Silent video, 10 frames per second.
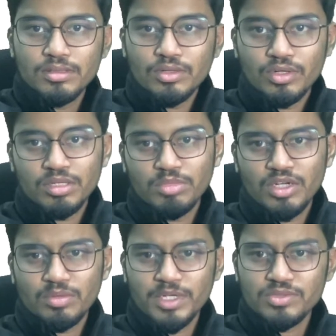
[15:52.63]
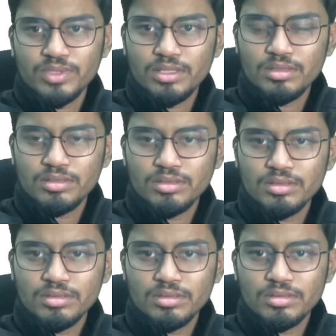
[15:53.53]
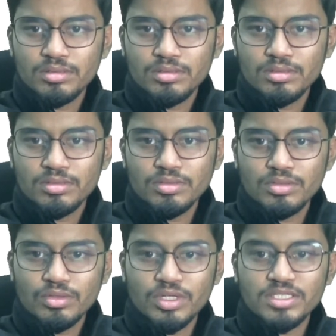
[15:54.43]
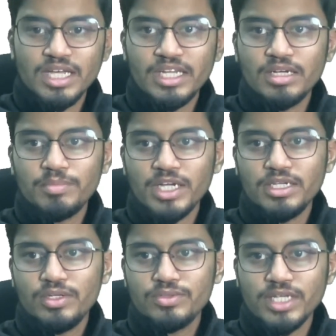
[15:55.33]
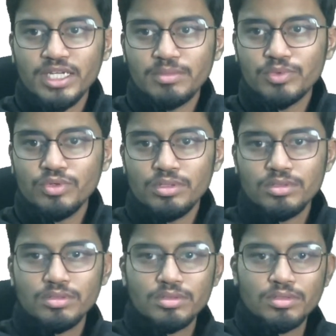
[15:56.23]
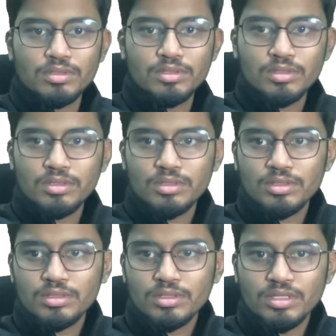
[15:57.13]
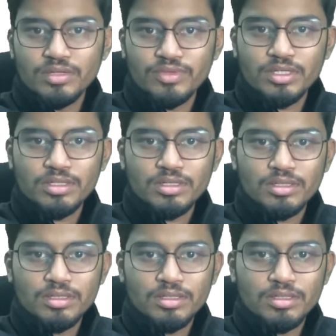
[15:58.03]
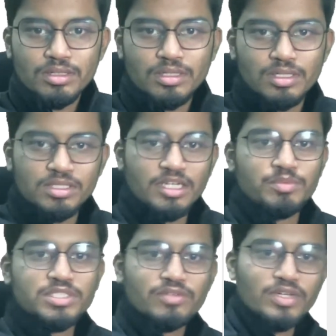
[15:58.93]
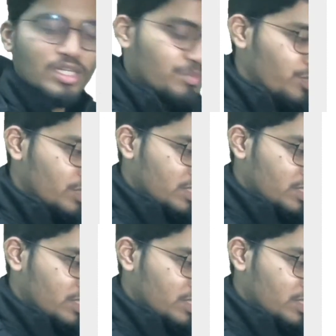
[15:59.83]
Wrong email or password. Okay, sign up. I need to sign up. Cool. Never. Let me see if I can put